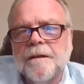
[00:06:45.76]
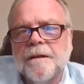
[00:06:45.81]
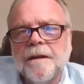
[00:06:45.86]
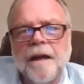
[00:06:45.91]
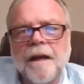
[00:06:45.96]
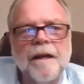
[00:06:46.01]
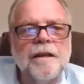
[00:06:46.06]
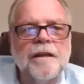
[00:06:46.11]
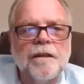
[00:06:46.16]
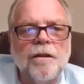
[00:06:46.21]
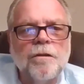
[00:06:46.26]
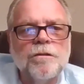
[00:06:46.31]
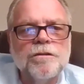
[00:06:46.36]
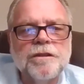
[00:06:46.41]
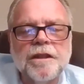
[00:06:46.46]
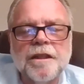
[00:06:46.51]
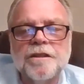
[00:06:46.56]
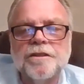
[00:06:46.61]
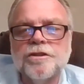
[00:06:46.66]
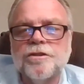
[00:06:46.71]
and
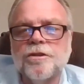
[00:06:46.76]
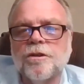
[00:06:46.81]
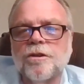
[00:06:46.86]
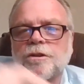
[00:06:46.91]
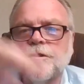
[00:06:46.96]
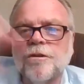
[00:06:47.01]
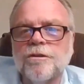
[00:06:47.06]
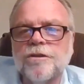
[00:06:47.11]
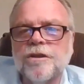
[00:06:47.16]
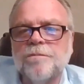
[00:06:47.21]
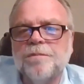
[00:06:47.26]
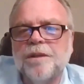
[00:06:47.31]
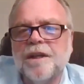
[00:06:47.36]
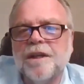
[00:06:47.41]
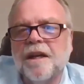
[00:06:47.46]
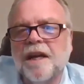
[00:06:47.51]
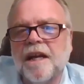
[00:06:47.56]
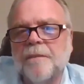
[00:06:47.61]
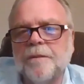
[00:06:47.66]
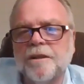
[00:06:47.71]
closing a circle that
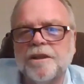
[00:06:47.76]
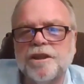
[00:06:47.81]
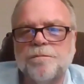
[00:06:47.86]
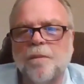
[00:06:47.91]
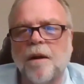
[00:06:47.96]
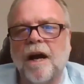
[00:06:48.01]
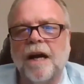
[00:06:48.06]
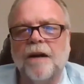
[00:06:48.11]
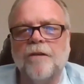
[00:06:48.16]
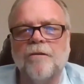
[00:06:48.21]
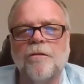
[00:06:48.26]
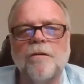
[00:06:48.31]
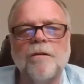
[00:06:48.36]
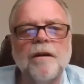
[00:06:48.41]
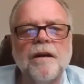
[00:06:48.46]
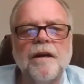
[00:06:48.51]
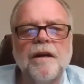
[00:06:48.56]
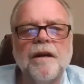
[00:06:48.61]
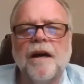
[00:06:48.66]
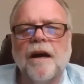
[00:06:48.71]
became a
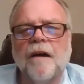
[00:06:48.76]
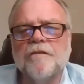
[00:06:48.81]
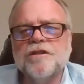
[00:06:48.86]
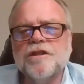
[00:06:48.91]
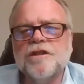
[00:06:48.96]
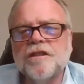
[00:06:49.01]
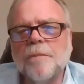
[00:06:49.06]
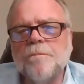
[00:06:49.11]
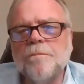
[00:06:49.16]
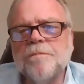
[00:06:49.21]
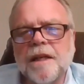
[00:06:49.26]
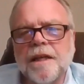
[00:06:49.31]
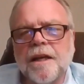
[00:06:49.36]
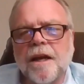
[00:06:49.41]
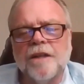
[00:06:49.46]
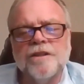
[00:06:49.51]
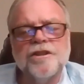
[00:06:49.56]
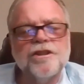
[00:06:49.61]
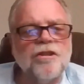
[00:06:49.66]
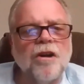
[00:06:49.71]
spiral of something
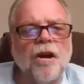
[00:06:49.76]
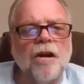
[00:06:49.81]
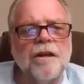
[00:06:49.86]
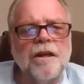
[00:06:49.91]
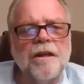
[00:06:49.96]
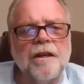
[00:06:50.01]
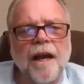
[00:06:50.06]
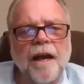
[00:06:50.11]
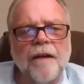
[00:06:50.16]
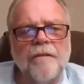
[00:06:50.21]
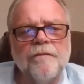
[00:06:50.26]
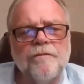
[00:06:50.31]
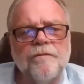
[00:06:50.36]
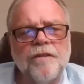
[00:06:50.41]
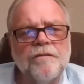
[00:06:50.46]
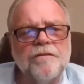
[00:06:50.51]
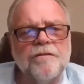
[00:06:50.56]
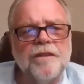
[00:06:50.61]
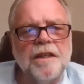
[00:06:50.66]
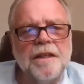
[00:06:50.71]
I started at
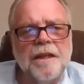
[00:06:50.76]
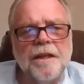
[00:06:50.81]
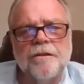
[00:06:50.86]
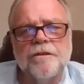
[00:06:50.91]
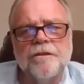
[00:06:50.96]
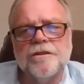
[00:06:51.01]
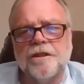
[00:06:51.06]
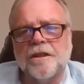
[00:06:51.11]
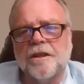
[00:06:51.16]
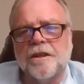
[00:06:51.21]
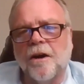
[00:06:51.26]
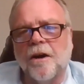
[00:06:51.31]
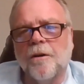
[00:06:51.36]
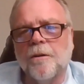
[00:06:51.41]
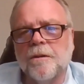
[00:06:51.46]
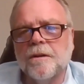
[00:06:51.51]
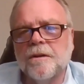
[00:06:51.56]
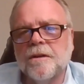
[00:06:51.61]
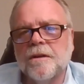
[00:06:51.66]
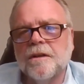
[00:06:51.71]
50 years
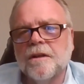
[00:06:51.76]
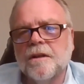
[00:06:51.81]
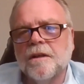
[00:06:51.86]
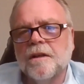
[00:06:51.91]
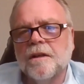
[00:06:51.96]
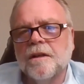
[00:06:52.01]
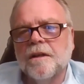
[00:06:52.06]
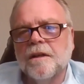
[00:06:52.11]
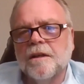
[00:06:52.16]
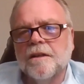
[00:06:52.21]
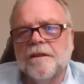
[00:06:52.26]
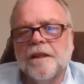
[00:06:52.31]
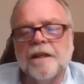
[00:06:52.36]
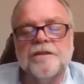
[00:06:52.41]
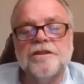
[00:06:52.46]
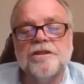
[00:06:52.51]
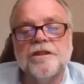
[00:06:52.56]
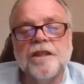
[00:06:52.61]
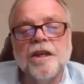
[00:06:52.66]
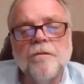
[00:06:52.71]
ago
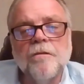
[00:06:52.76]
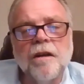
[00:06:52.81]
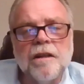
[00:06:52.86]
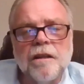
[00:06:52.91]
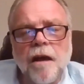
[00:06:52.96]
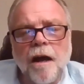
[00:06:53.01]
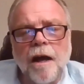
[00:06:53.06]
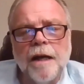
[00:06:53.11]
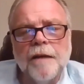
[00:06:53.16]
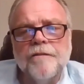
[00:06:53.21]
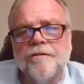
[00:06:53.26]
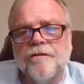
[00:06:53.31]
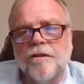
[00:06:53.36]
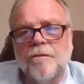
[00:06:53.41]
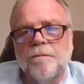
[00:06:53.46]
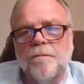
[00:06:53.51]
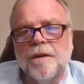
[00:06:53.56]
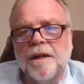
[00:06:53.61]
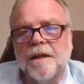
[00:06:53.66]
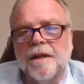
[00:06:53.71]
that's still alive for
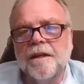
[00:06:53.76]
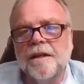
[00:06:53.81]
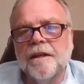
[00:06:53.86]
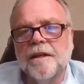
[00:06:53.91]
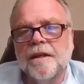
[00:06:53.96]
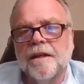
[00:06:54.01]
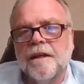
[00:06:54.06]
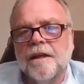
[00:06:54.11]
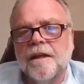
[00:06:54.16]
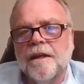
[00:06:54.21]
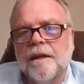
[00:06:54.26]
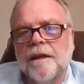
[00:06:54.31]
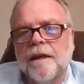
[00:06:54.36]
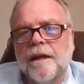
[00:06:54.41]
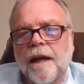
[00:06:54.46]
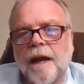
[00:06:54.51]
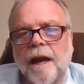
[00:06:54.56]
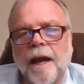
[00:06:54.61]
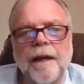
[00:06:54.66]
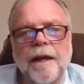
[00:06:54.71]
me
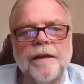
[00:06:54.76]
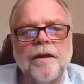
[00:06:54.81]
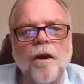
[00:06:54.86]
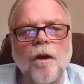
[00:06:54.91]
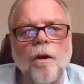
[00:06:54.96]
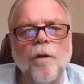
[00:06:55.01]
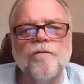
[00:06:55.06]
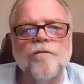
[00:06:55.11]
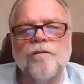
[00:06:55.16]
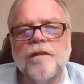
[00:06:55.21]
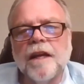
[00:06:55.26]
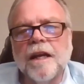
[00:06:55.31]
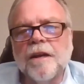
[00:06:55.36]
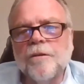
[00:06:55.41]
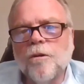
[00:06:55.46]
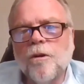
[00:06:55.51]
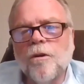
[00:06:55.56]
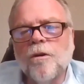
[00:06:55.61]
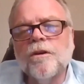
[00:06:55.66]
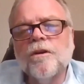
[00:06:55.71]
and hopefully
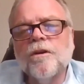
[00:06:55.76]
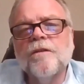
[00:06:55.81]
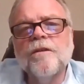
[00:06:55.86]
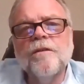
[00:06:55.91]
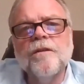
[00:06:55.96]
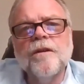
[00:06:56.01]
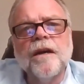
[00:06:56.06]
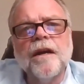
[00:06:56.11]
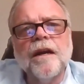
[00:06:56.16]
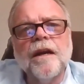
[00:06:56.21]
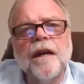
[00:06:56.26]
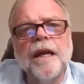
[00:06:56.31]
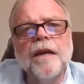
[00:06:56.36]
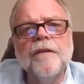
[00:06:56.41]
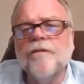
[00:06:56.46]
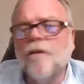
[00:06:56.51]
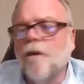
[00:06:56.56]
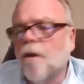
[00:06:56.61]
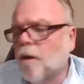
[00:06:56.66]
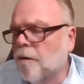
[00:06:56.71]
will
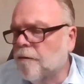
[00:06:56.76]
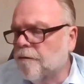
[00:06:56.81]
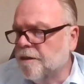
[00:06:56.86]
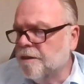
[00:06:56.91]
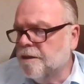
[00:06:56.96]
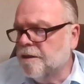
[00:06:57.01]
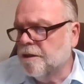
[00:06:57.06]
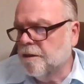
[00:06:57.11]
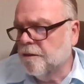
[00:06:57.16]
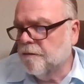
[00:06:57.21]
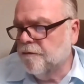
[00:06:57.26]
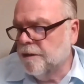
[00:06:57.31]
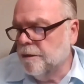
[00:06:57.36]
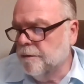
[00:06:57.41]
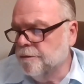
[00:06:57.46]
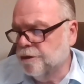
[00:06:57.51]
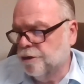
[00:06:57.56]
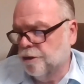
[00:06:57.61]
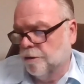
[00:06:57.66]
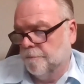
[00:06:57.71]
evolve into the
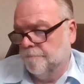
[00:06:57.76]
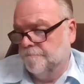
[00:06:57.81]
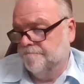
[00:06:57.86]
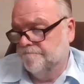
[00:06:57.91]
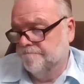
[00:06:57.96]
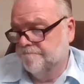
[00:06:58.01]
future.